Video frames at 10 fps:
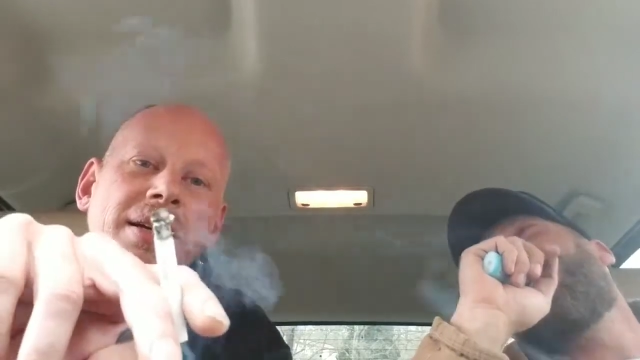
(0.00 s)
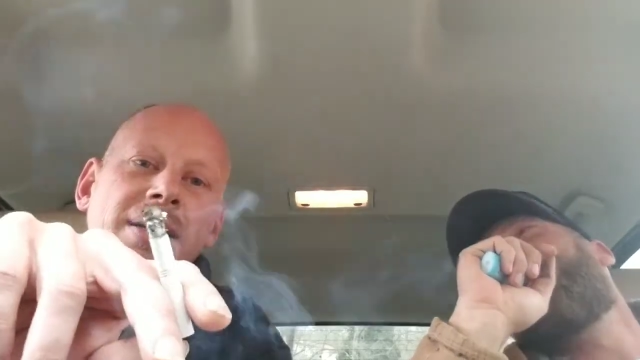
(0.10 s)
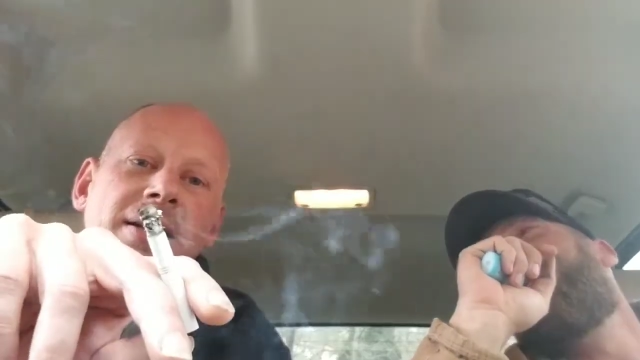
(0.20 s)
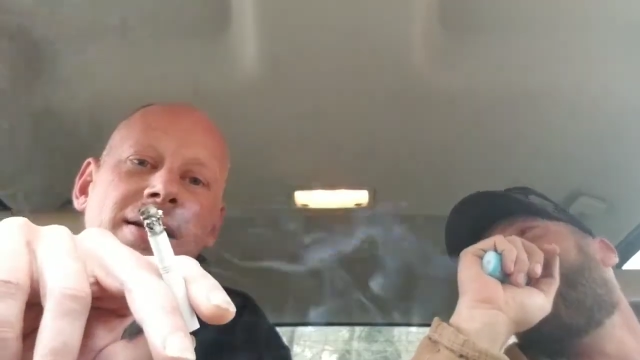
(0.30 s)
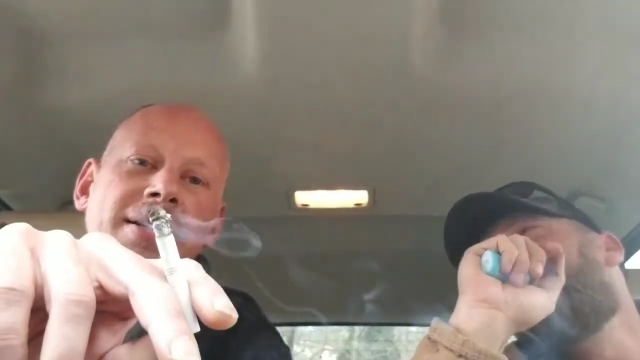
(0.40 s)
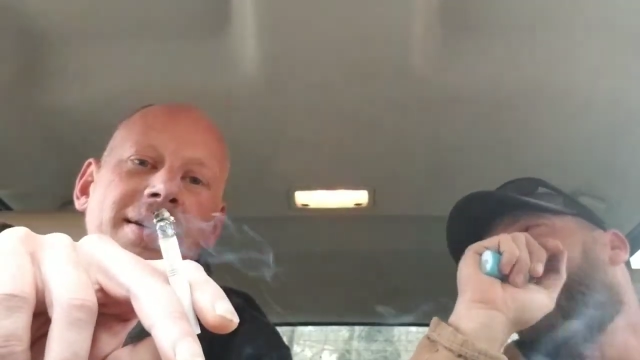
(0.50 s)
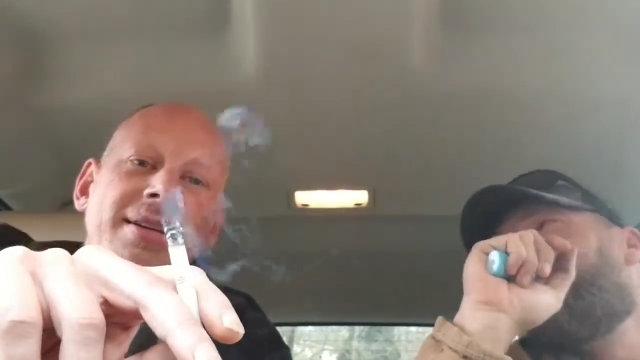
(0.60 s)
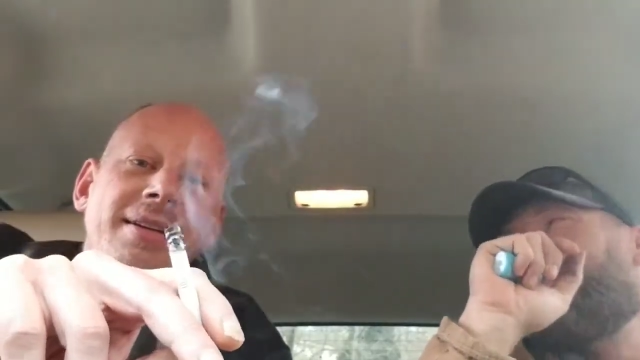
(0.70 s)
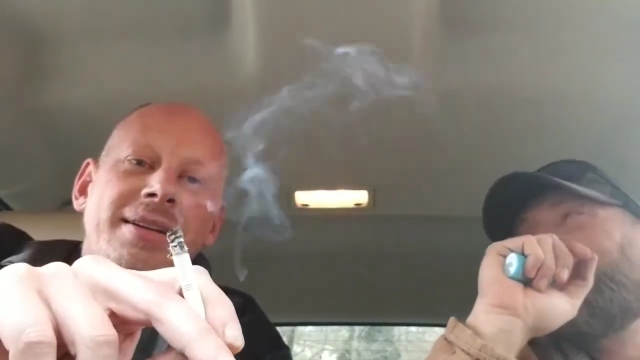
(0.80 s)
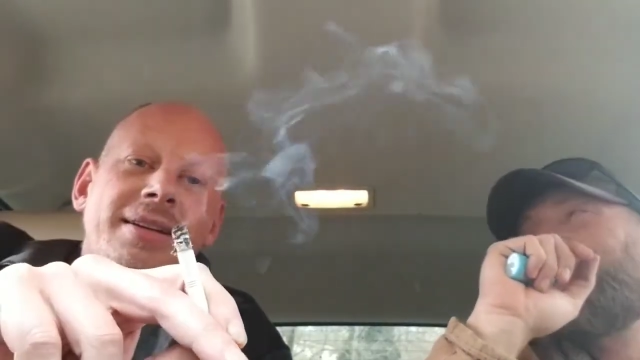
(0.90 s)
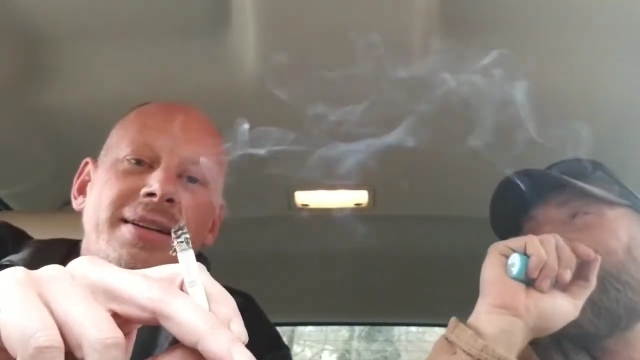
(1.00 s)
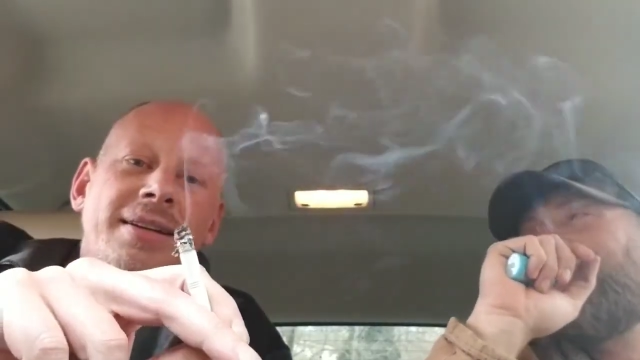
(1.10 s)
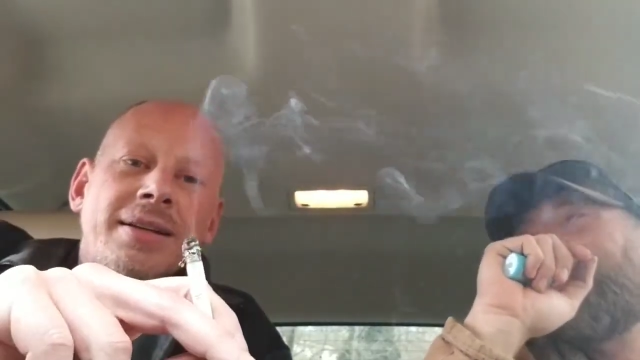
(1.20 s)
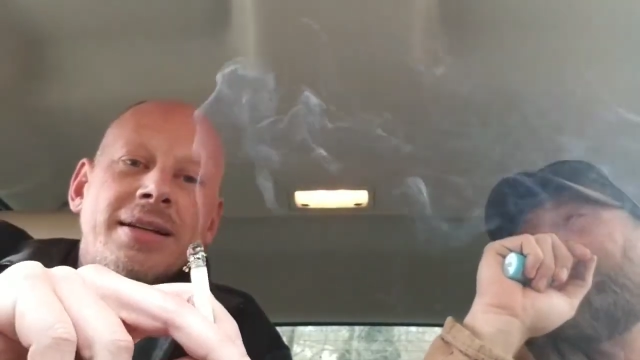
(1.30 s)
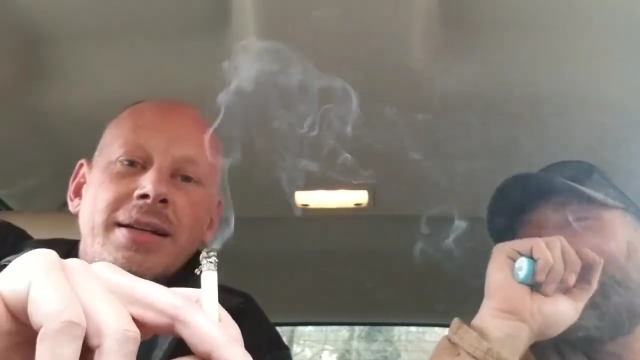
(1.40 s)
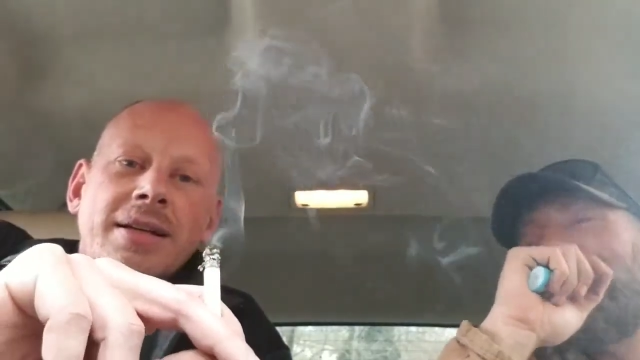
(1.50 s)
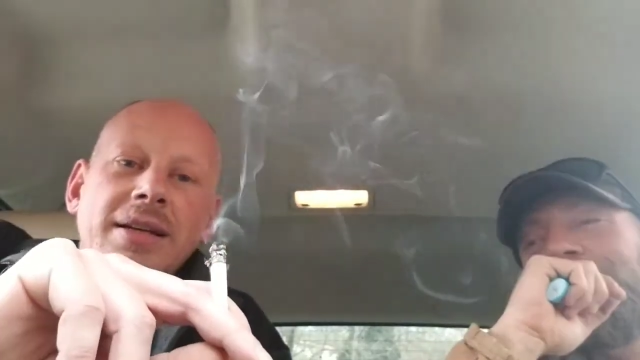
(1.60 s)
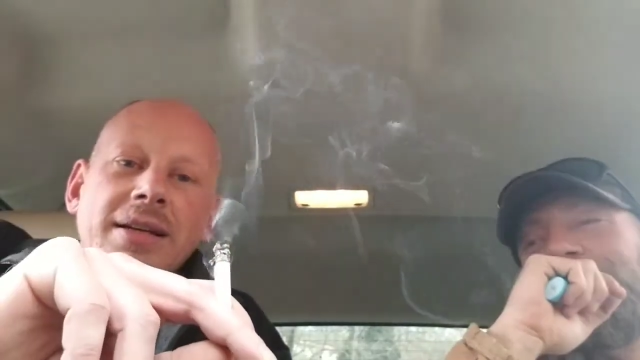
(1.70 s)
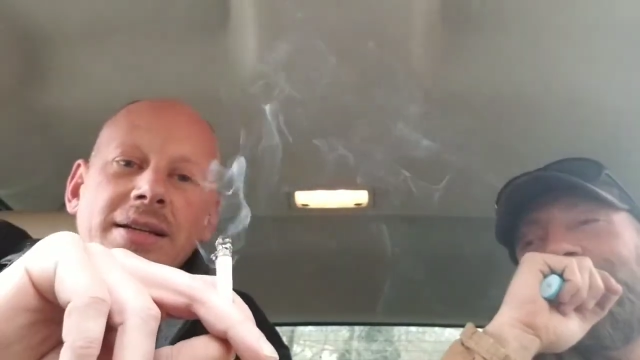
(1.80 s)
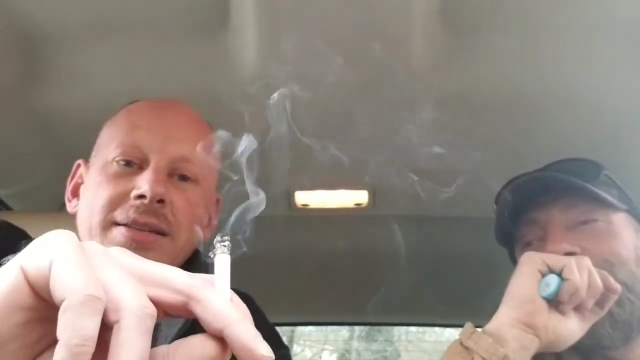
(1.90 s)
I love you, homie.
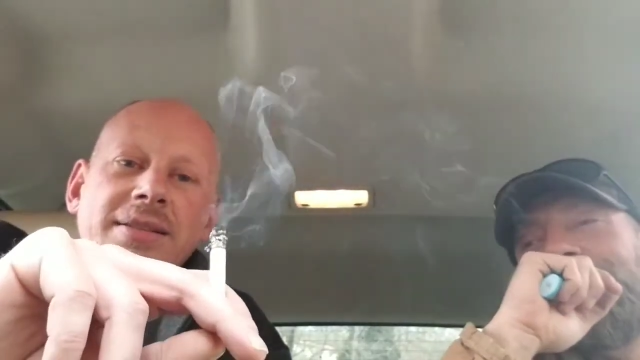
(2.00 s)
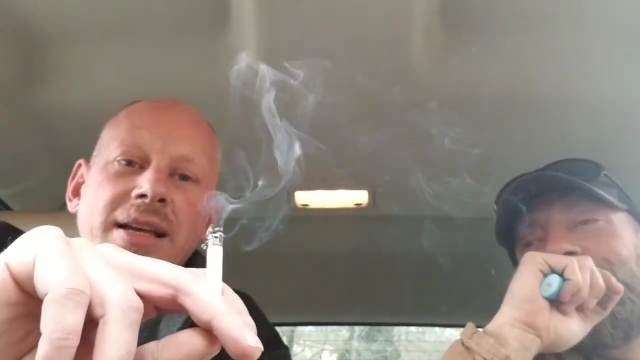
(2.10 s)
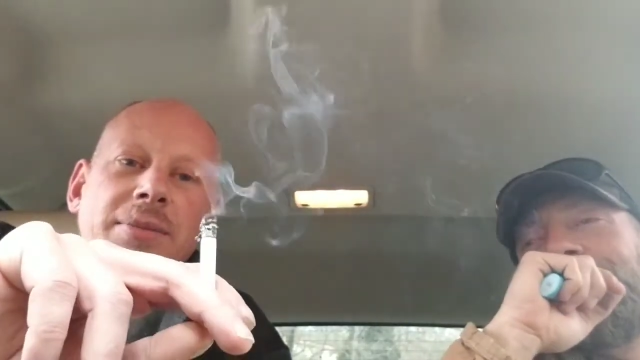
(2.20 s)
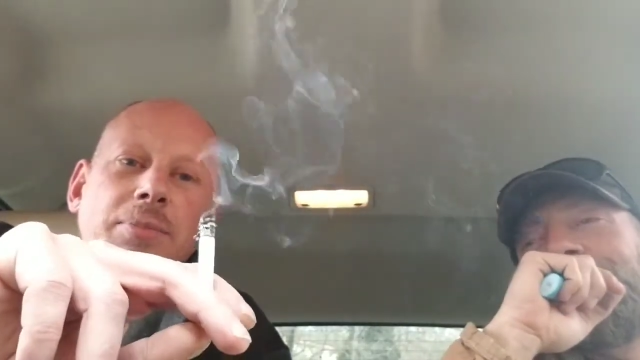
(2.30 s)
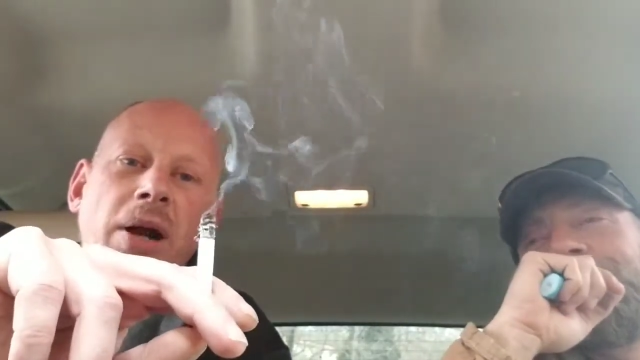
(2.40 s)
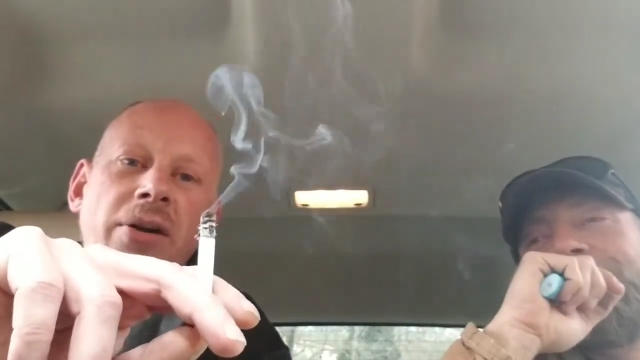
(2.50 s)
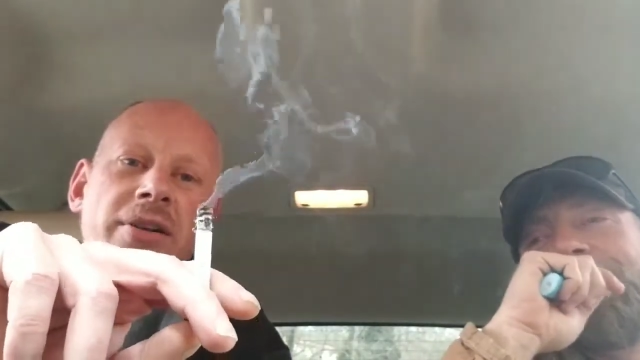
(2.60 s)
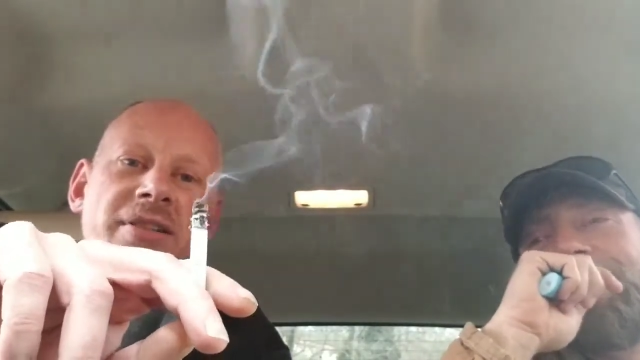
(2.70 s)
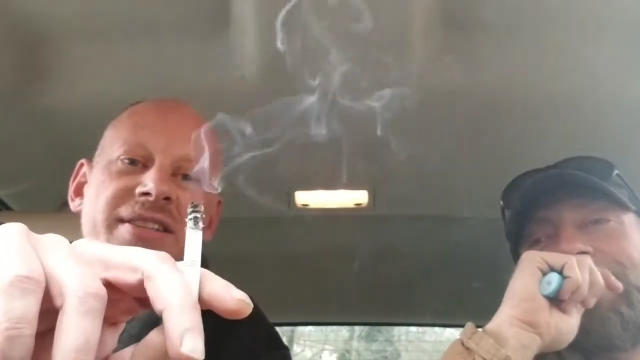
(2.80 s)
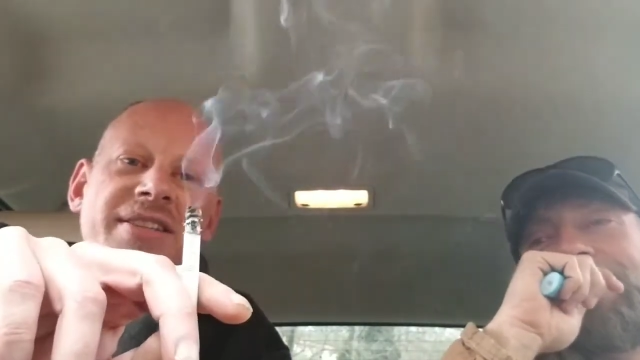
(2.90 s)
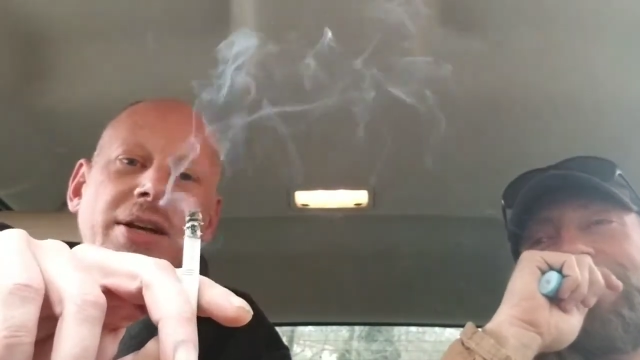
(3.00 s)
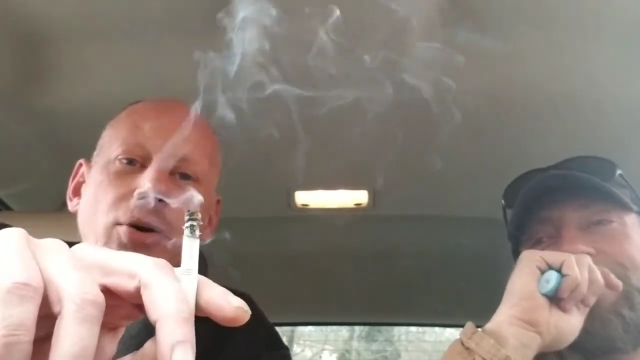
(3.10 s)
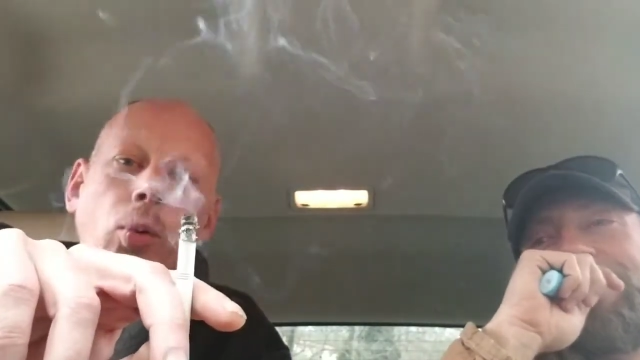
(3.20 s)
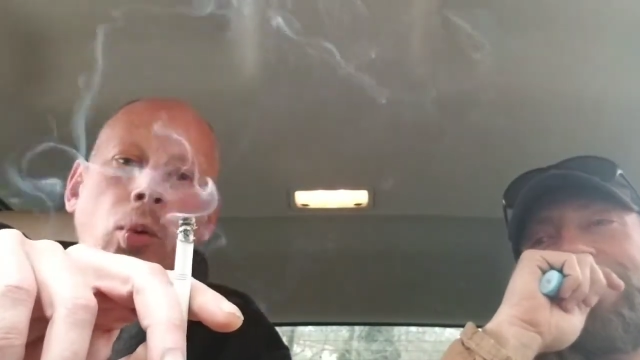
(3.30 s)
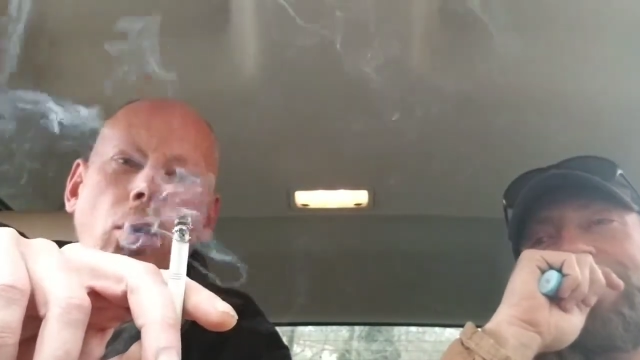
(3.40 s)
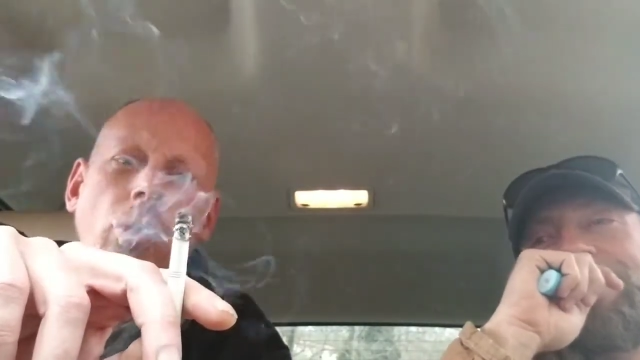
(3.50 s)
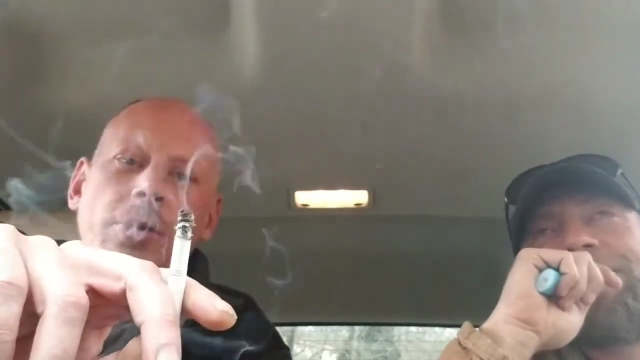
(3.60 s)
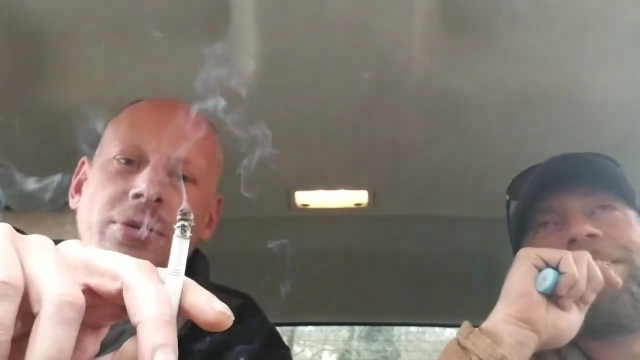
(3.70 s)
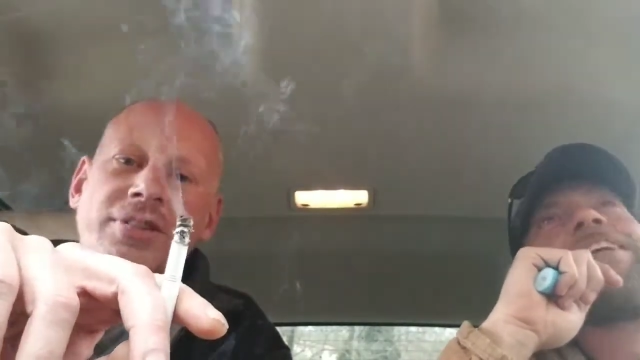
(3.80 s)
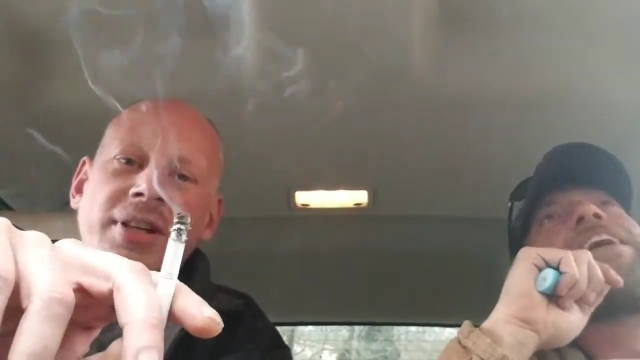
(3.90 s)
It's like burning steel wool
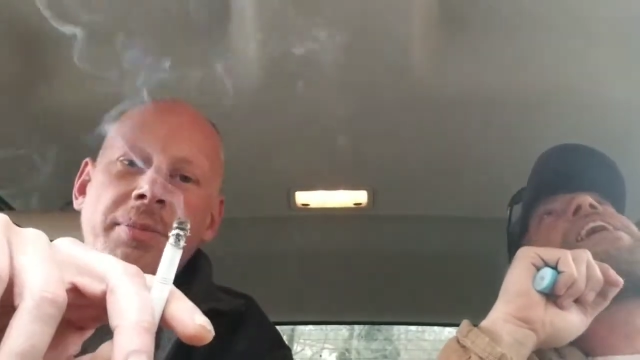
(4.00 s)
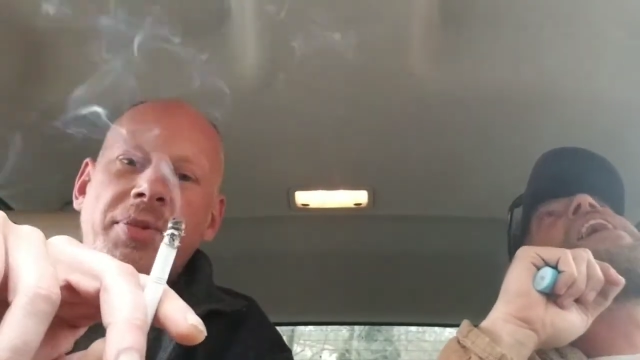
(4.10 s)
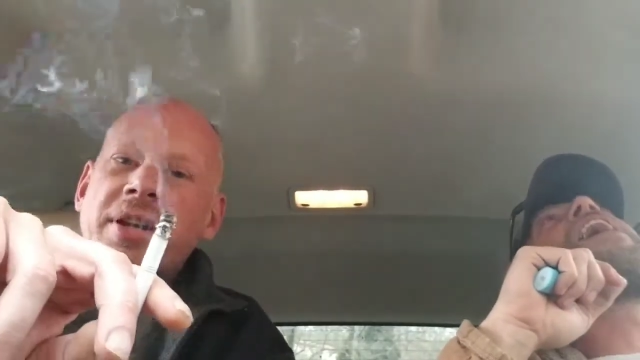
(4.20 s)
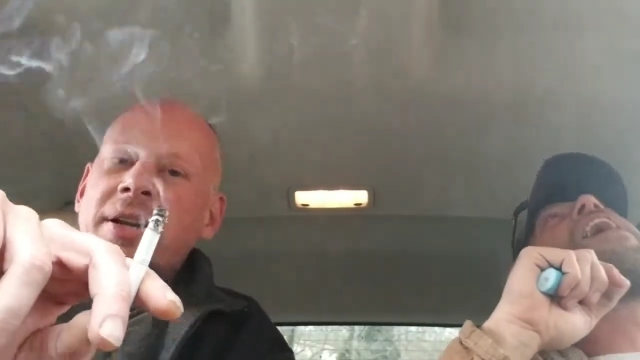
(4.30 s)
or something.